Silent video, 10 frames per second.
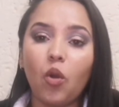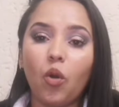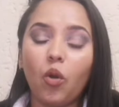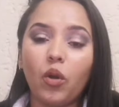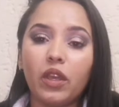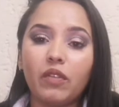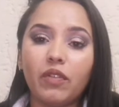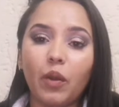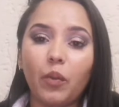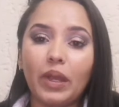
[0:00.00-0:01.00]
Or
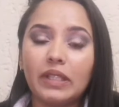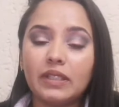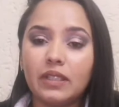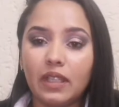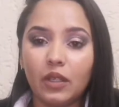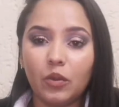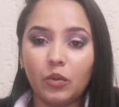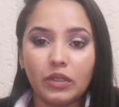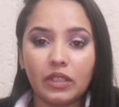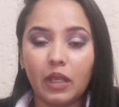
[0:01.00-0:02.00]
if I went
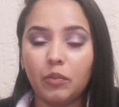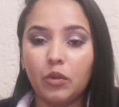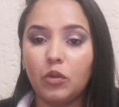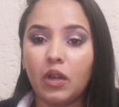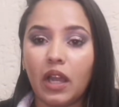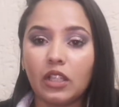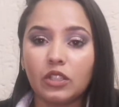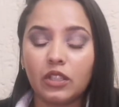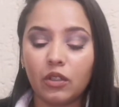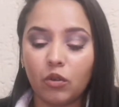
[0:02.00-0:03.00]
in with a blue
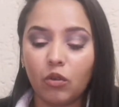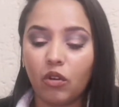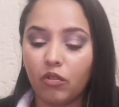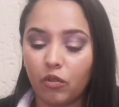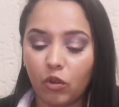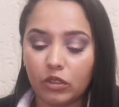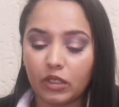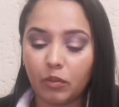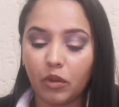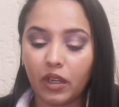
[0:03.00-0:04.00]
eyeshadow, of
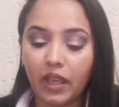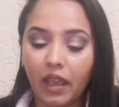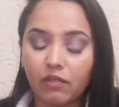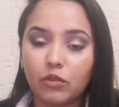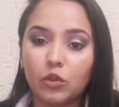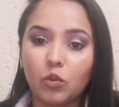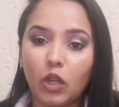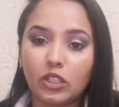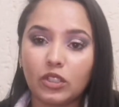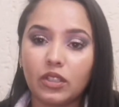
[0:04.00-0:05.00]
course I'm gonna have to
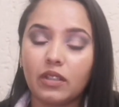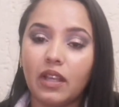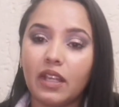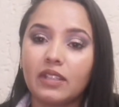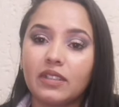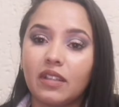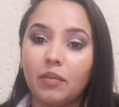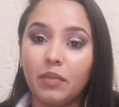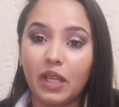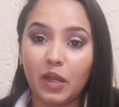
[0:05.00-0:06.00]
wash that
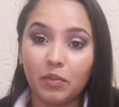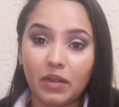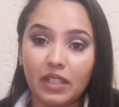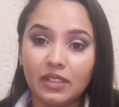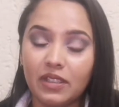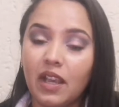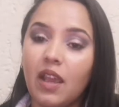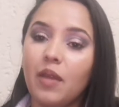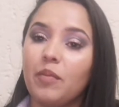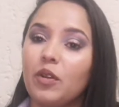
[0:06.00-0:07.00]
makeup brush,
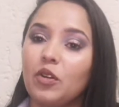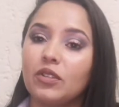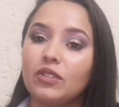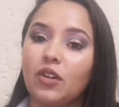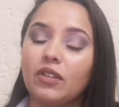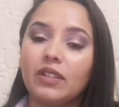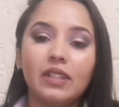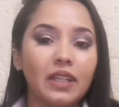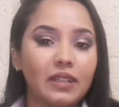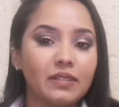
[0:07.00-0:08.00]
because on
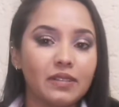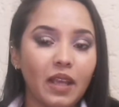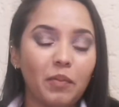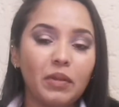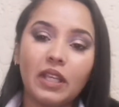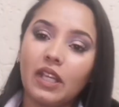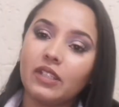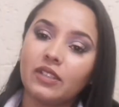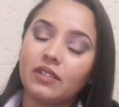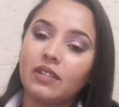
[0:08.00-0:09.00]
the next
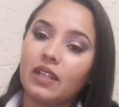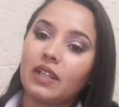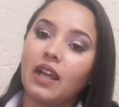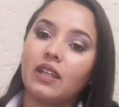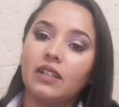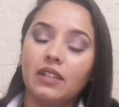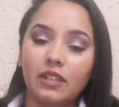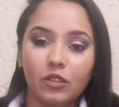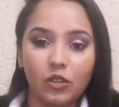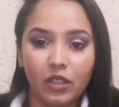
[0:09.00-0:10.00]
application that color
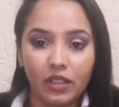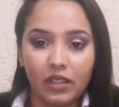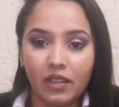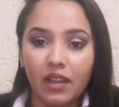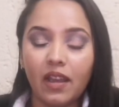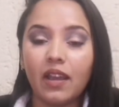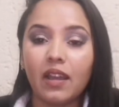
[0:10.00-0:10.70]
is gonna